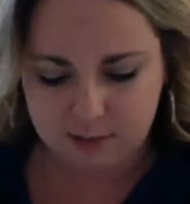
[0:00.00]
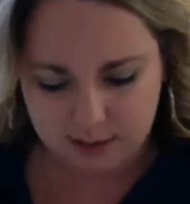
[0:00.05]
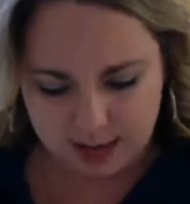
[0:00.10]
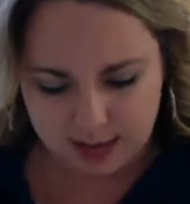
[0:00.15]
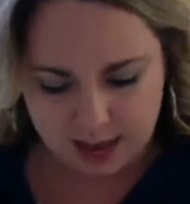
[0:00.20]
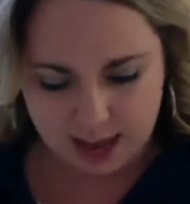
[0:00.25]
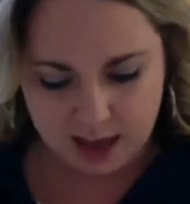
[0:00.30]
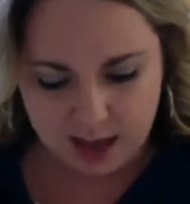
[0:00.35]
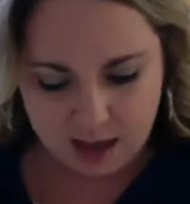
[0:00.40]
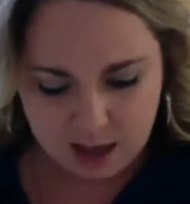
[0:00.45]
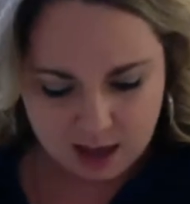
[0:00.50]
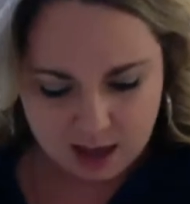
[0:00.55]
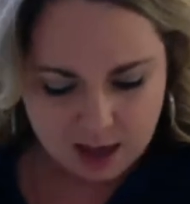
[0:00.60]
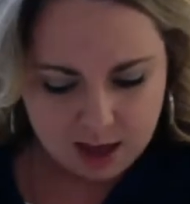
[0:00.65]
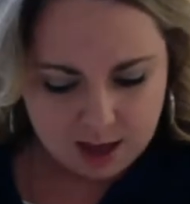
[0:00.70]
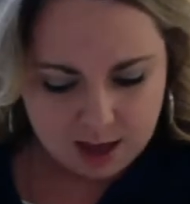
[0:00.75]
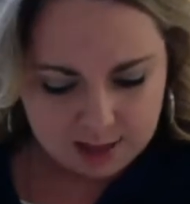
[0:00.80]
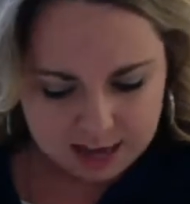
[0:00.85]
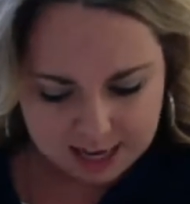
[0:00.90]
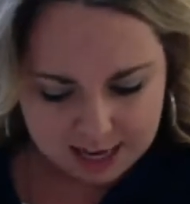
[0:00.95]
Okay,
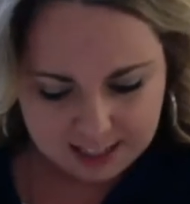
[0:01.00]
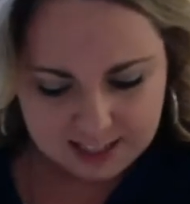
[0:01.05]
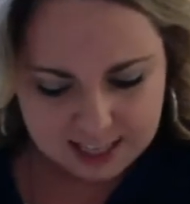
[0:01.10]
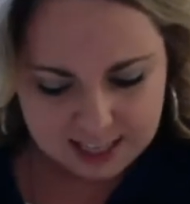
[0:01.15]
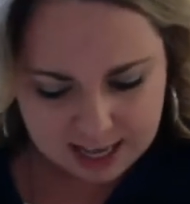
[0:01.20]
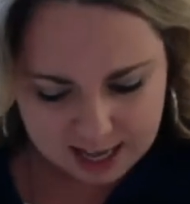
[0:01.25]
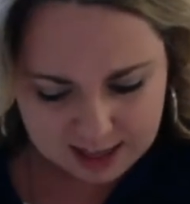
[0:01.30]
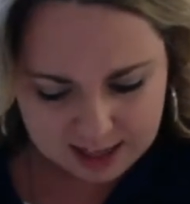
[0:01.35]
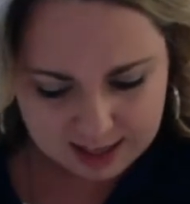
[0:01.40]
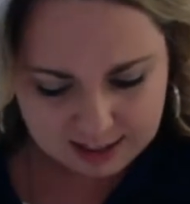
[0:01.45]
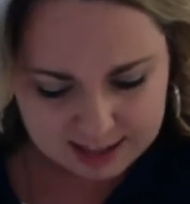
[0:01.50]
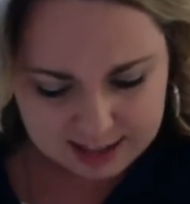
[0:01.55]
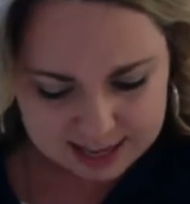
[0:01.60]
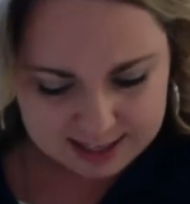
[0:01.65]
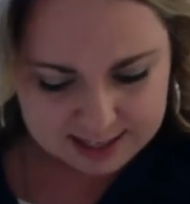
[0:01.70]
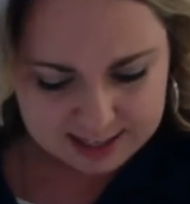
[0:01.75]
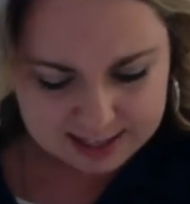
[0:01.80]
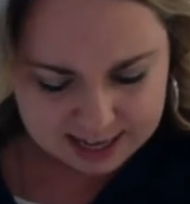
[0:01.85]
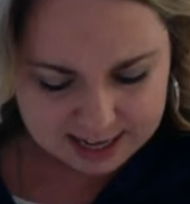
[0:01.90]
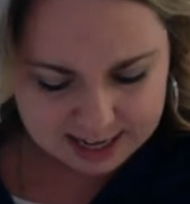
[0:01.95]
the next thing on the
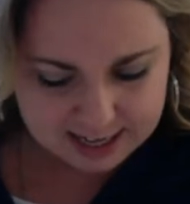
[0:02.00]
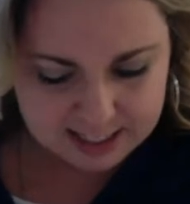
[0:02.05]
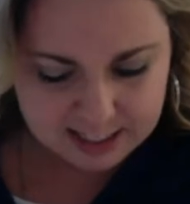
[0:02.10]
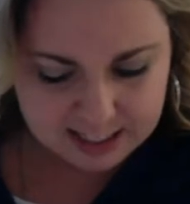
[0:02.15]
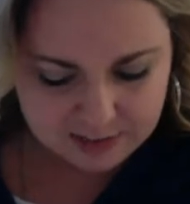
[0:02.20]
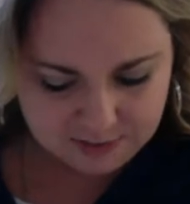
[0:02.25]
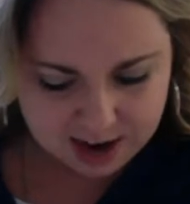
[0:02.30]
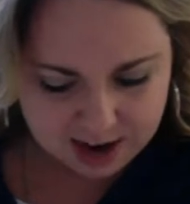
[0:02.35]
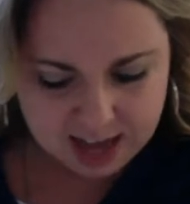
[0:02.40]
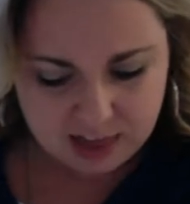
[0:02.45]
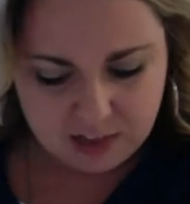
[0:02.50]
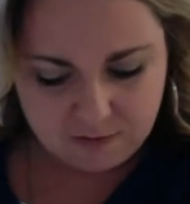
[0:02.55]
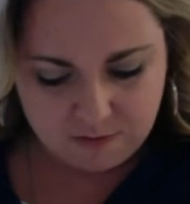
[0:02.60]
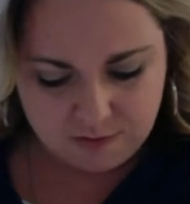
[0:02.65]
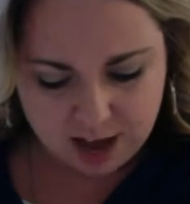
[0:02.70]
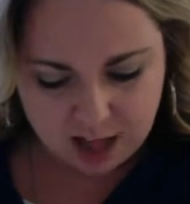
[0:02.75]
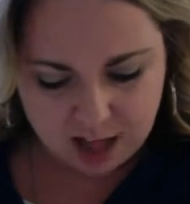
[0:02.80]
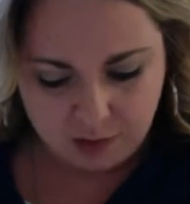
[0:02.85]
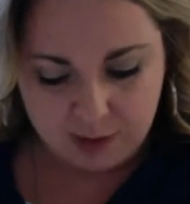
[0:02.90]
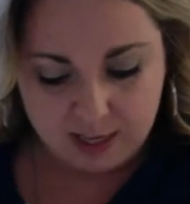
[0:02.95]
list is define the
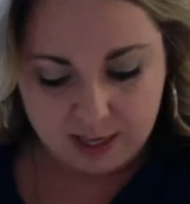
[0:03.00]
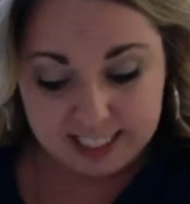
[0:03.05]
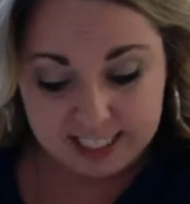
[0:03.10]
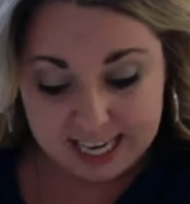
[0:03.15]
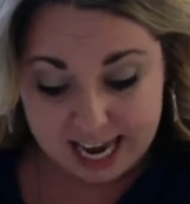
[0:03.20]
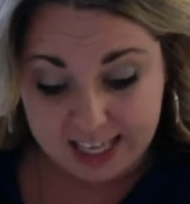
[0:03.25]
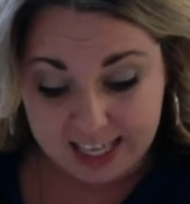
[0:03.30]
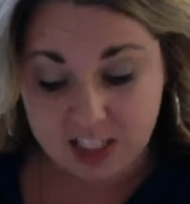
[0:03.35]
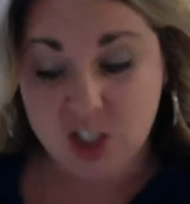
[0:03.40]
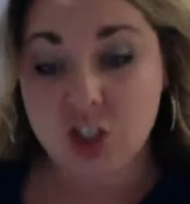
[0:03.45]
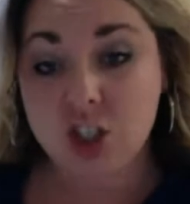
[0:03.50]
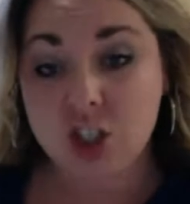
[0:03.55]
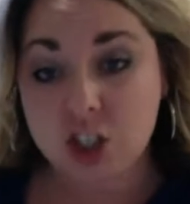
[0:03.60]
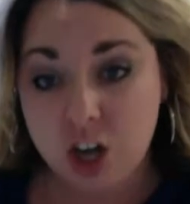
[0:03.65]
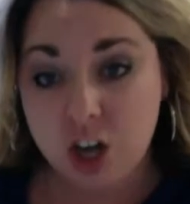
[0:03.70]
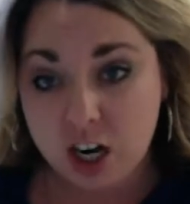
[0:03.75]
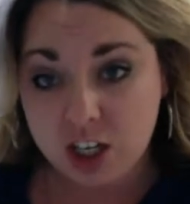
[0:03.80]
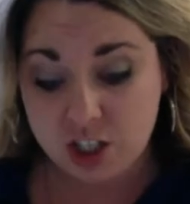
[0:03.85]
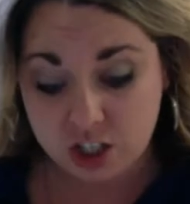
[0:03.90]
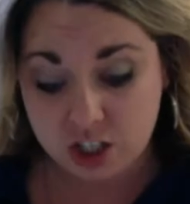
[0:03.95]
following text
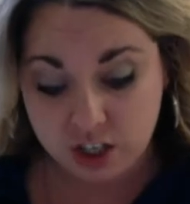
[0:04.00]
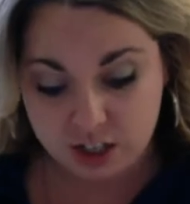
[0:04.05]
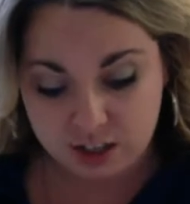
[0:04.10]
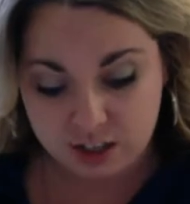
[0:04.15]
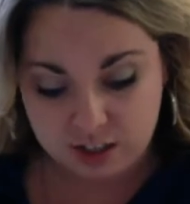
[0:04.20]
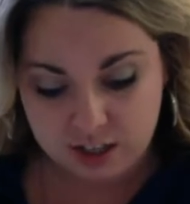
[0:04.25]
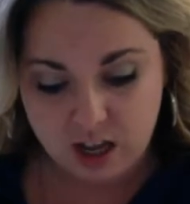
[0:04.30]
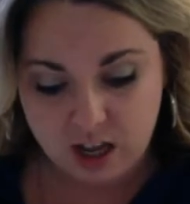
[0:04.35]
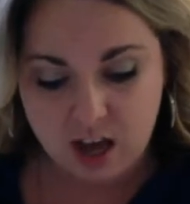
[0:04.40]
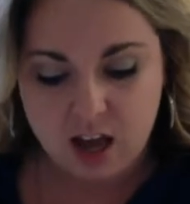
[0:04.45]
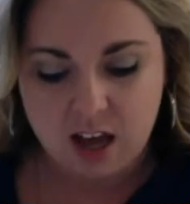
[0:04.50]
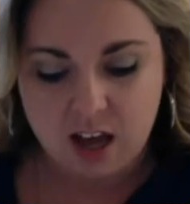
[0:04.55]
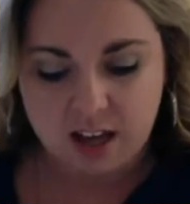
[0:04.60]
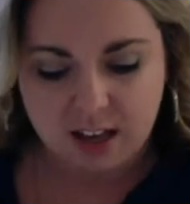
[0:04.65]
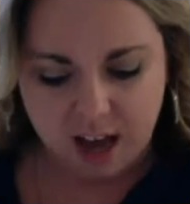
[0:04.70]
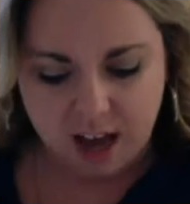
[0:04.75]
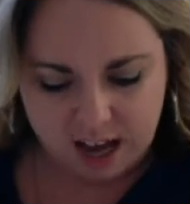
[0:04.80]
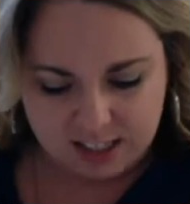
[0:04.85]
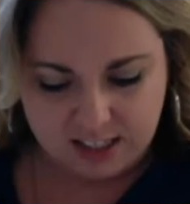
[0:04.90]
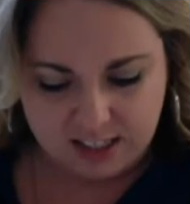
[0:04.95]
structures:
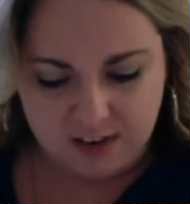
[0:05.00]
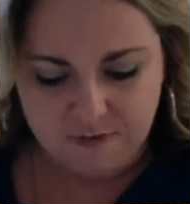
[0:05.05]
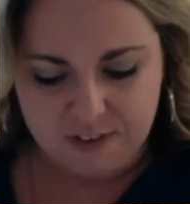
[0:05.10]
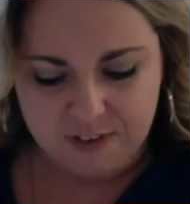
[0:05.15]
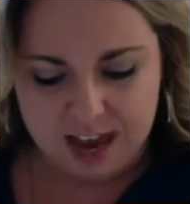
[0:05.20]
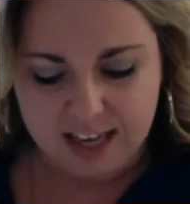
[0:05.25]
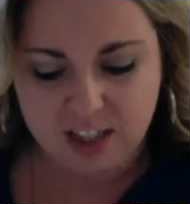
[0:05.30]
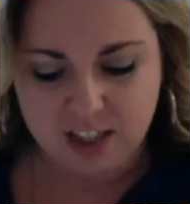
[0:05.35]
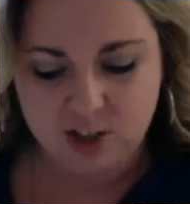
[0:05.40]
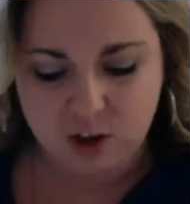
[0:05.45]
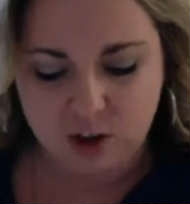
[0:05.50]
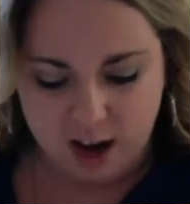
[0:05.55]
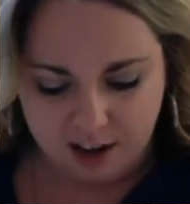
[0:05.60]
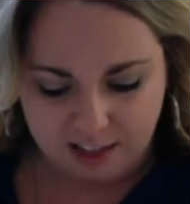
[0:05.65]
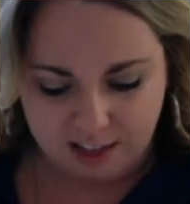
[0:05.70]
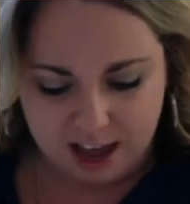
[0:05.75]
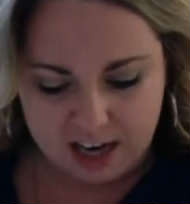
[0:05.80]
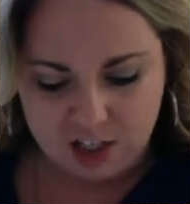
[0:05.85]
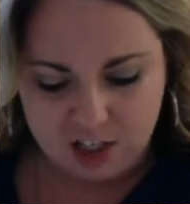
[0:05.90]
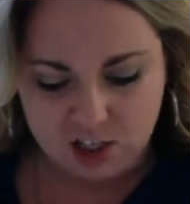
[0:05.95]
cause and effect,
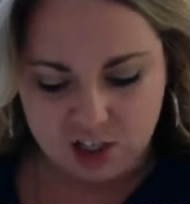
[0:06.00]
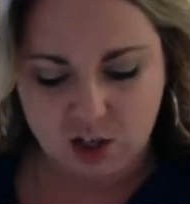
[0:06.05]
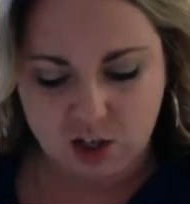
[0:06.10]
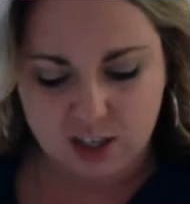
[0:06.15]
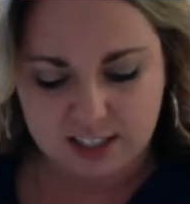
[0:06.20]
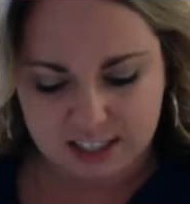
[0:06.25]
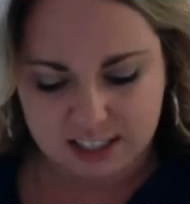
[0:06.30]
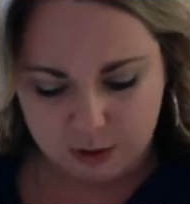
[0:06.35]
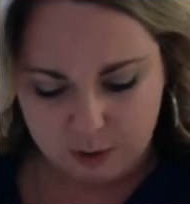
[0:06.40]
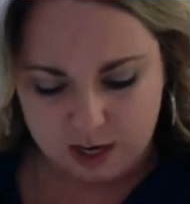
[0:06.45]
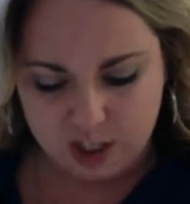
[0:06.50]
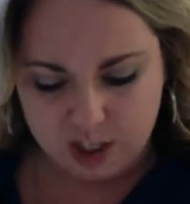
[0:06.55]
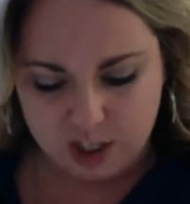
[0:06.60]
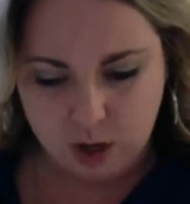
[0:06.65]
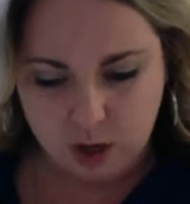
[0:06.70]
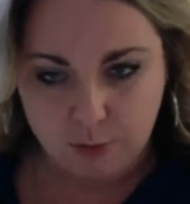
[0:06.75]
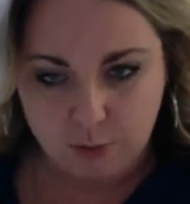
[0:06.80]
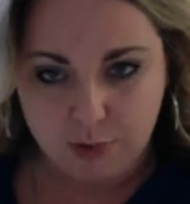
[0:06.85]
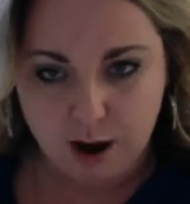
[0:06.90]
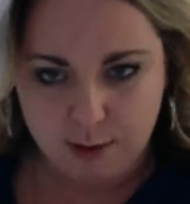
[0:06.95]
chronological,
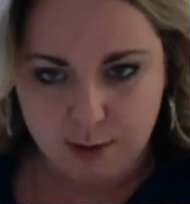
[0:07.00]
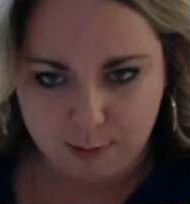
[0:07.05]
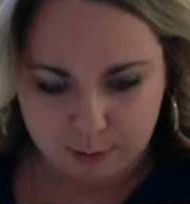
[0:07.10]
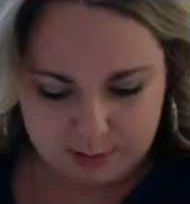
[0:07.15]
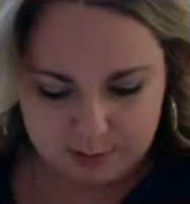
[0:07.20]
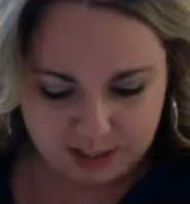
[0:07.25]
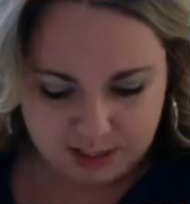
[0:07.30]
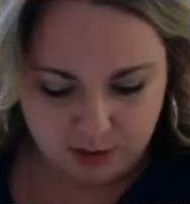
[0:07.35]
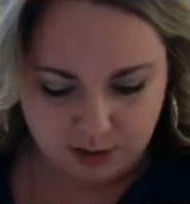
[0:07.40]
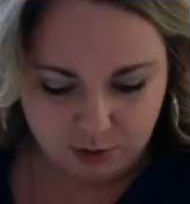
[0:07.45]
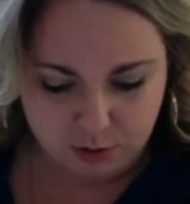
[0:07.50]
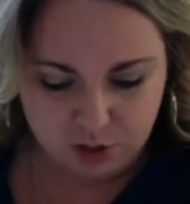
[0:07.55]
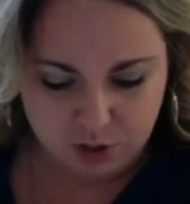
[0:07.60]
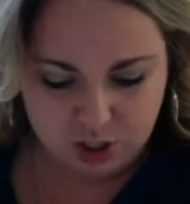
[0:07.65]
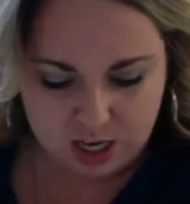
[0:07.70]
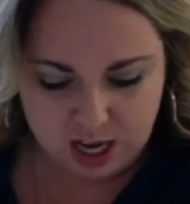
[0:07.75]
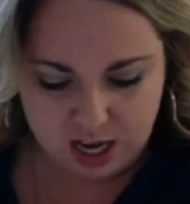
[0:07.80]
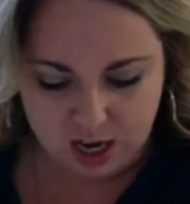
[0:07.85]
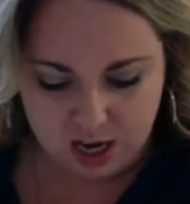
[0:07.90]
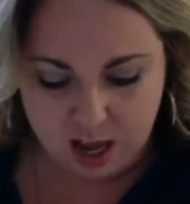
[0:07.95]
sequential, problem and
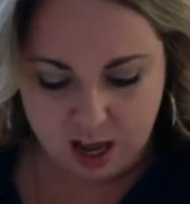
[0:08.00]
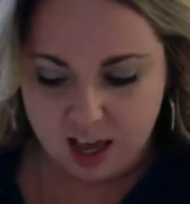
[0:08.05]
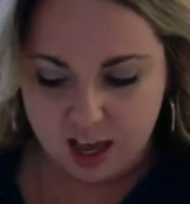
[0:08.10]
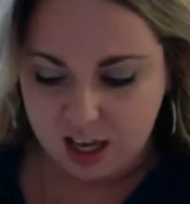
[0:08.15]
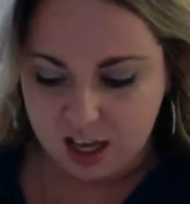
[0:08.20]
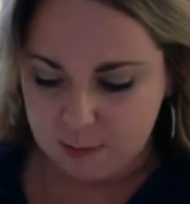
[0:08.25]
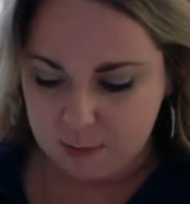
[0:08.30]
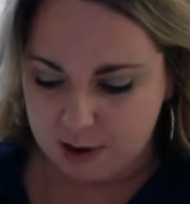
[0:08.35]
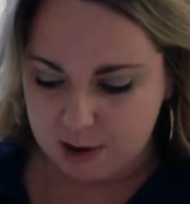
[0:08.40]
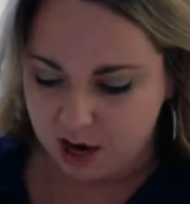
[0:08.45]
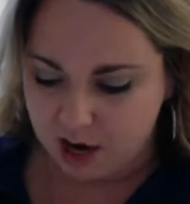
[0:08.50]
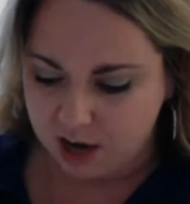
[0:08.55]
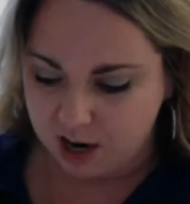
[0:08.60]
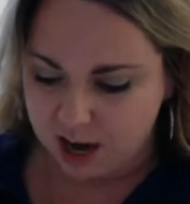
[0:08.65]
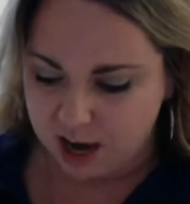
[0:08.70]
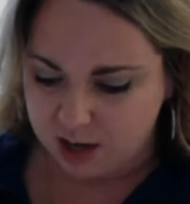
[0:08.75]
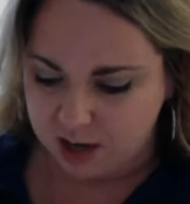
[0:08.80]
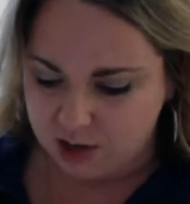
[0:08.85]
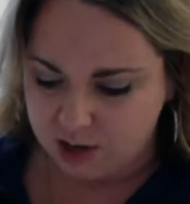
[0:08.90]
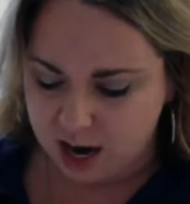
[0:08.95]
solution, compare and
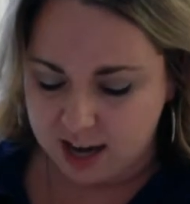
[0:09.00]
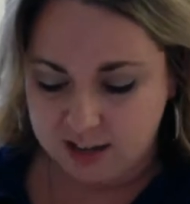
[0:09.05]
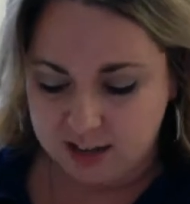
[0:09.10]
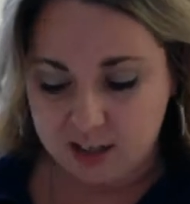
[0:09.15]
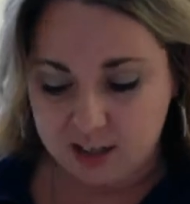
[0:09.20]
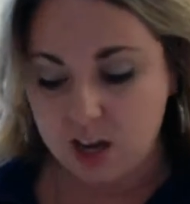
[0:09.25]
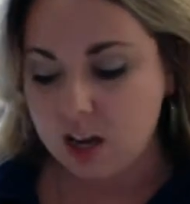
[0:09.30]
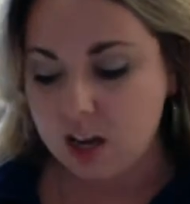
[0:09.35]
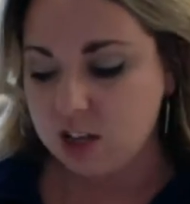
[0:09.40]
contrast.